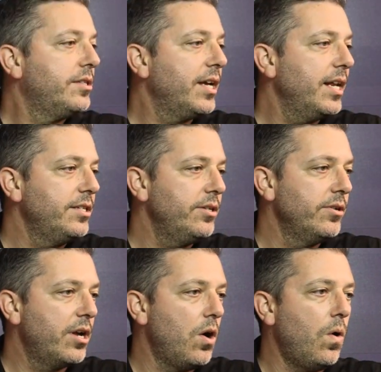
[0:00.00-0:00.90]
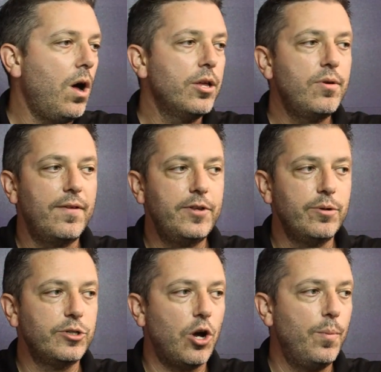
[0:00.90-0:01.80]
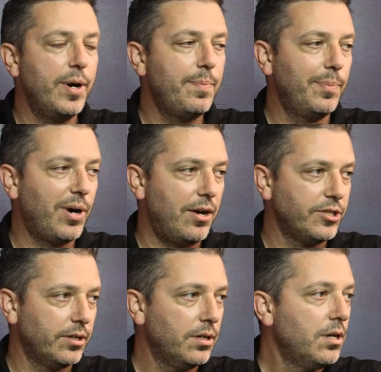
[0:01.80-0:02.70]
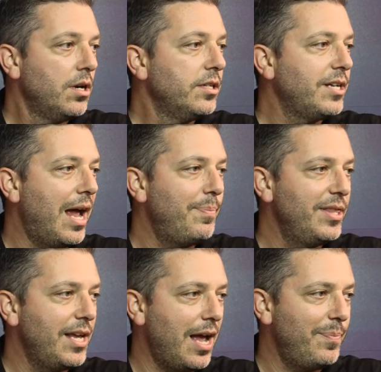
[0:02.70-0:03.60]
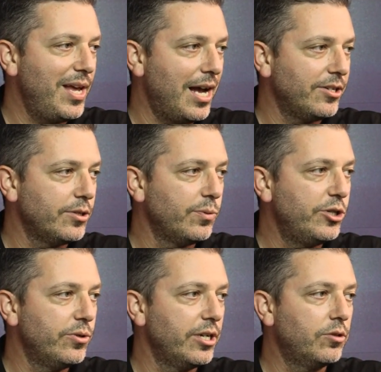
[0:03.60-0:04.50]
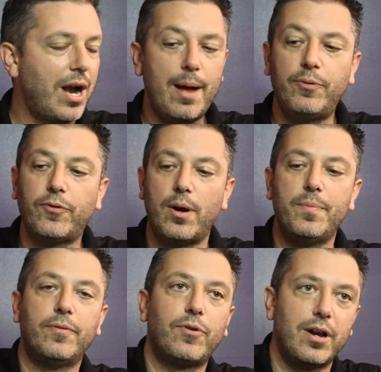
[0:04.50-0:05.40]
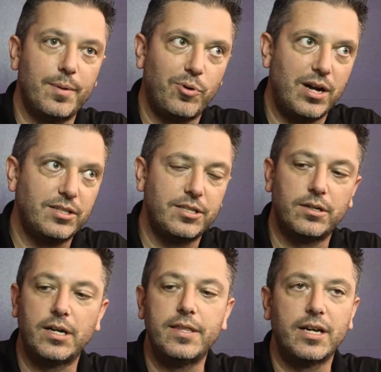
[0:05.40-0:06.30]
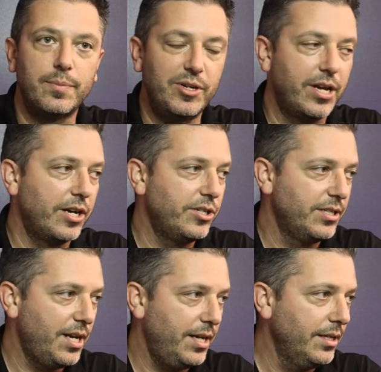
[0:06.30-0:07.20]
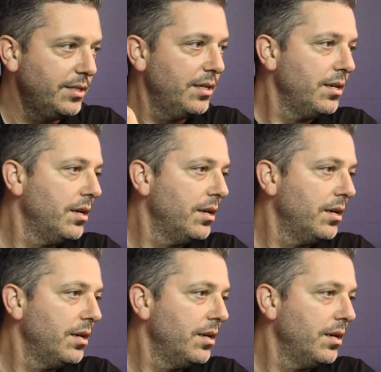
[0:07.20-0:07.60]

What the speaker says: To get into UNICO, all you have to do is open up a browser, type in the IP address, which you can grab from the front of the processor in the communication settings.